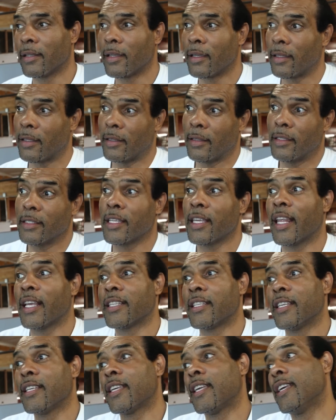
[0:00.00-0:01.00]
And this
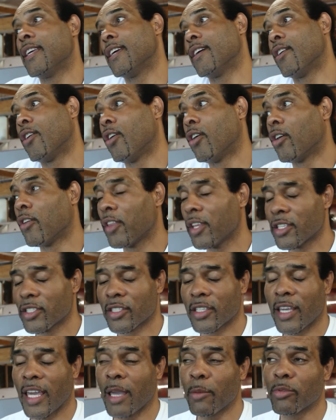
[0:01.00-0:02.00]
kid, this kid, all
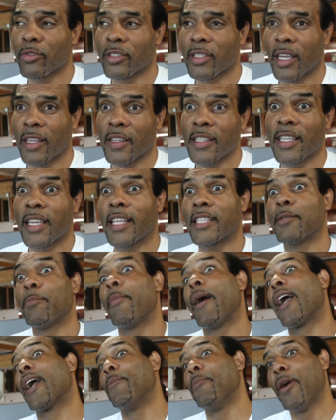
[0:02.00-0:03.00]
things Abel said, this kid has
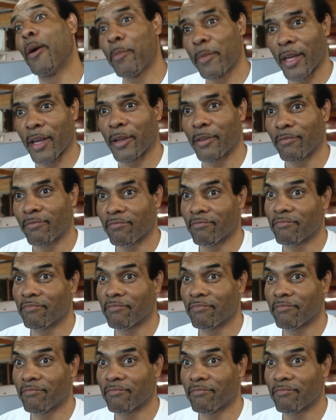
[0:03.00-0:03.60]
to back him up now.